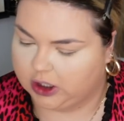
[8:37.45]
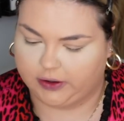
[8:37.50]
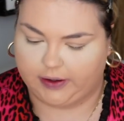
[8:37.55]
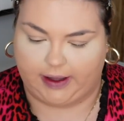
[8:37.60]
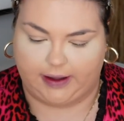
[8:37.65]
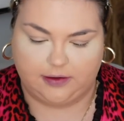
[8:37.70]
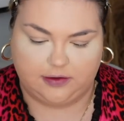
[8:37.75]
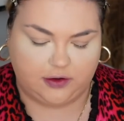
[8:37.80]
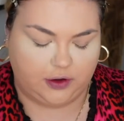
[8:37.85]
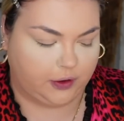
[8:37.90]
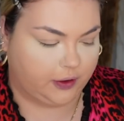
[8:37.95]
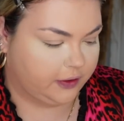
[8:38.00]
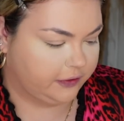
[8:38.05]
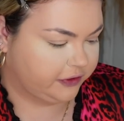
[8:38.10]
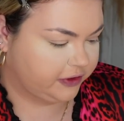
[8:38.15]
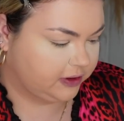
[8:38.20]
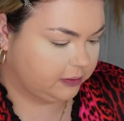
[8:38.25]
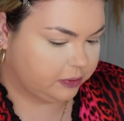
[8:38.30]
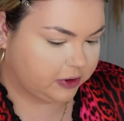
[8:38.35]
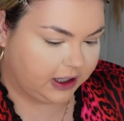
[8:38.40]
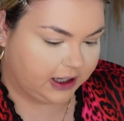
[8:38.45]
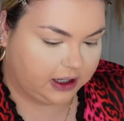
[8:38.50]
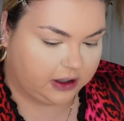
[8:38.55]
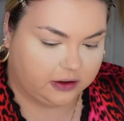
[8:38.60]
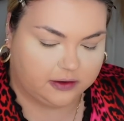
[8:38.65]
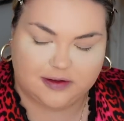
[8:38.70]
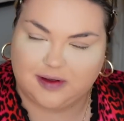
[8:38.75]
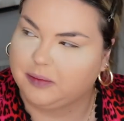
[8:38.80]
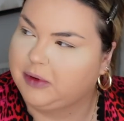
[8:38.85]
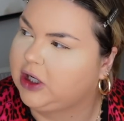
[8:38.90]
Okay, so for the
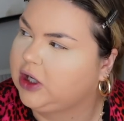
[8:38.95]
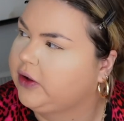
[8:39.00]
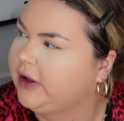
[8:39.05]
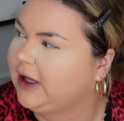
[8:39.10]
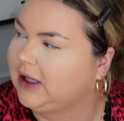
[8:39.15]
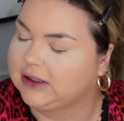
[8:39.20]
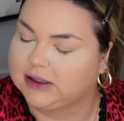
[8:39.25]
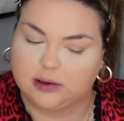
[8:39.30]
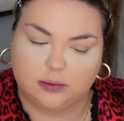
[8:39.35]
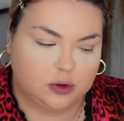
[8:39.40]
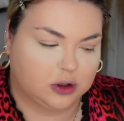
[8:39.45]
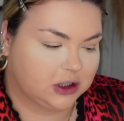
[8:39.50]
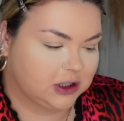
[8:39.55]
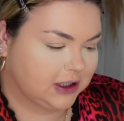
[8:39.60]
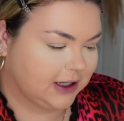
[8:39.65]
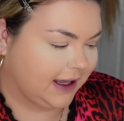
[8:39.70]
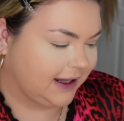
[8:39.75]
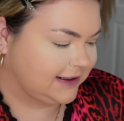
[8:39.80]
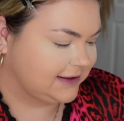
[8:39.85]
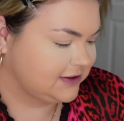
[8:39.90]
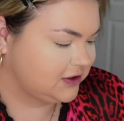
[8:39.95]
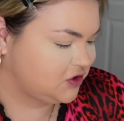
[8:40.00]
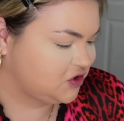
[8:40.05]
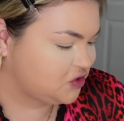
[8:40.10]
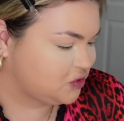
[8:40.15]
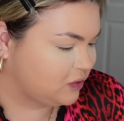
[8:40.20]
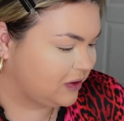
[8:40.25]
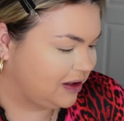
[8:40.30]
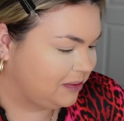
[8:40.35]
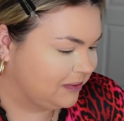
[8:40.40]
brows, I'm gonna go like a little more kind of
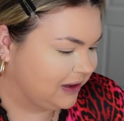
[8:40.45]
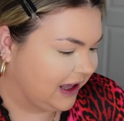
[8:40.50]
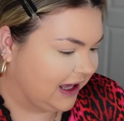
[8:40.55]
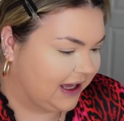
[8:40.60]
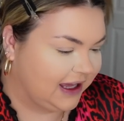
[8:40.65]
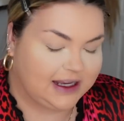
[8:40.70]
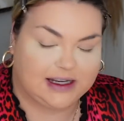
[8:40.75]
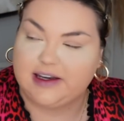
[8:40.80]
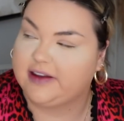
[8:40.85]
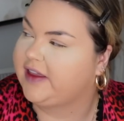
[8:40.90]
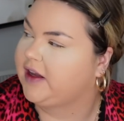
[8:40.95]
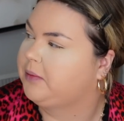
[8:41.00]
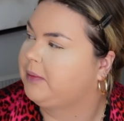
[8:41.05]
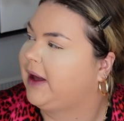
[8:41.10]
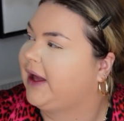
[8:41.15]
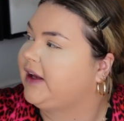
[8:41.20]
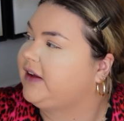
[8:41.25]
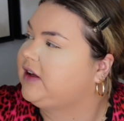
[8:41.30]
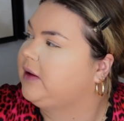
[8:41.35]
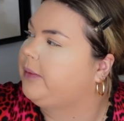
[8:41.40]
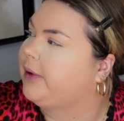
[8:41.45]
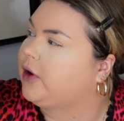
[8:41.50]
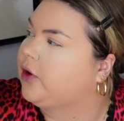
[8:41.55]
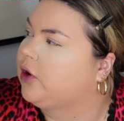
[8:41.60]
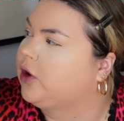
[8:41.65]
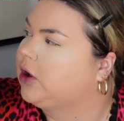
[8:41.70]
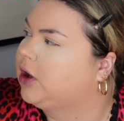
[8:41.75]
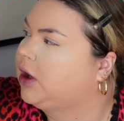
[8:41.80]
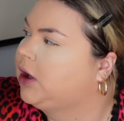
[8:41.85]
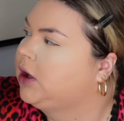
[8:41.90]
streamlined than my
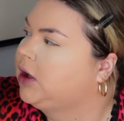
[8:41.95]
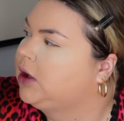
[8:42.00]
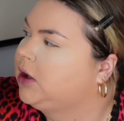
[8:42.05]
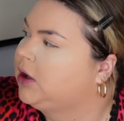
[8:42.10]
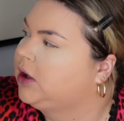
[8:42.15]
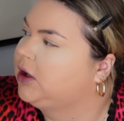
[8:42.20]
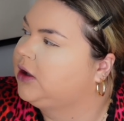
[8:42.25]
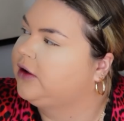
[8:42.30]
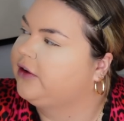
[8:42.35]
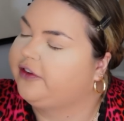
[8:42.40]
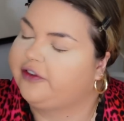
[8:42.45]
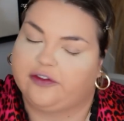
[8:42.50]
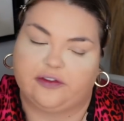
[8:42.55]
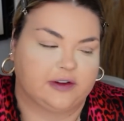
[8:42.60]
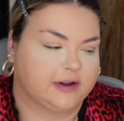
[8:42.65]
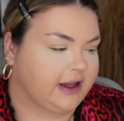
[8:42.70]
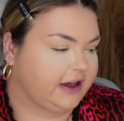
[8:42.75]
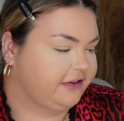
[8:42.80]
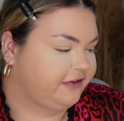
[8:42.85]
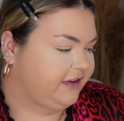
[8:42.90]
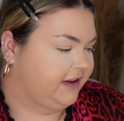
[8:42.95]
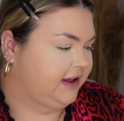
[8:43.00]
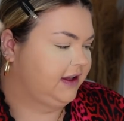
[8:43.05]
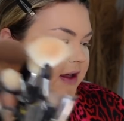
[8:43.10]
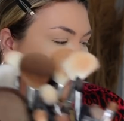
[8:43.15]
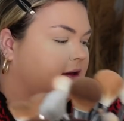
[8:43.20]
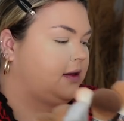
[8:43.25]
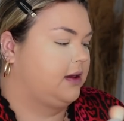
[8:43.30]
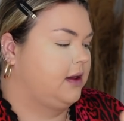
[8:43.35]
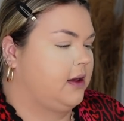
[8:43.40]
typical
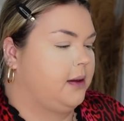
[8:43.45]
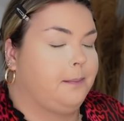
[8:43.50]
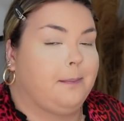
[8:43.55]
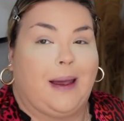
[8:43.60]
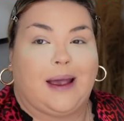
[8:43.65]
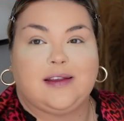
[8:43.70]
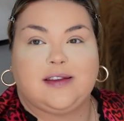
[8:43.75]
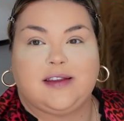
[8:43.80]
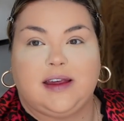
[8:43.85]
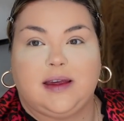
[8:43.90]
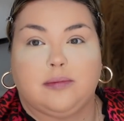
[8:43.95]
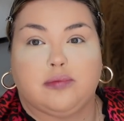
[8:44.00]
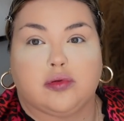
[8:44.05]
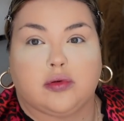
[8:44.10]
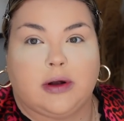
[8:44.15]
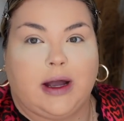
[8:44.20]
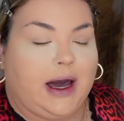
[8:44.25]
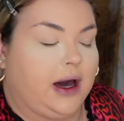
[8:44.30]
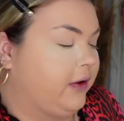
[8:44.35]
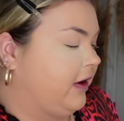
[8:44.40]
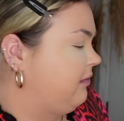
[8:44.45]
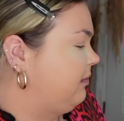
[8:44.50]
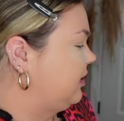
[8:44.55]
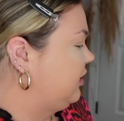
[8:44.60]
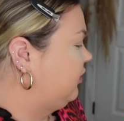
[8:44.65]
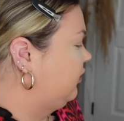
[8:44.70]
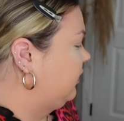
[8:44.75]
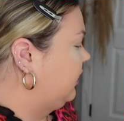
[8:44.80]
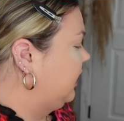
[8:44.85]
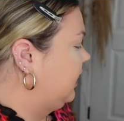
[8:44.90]
fluffy, messy brow I've been
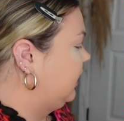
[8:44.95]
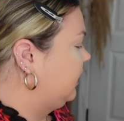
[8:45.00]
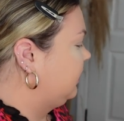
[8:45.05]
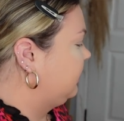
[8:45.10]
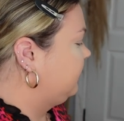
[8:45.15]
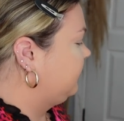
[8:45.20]
doing.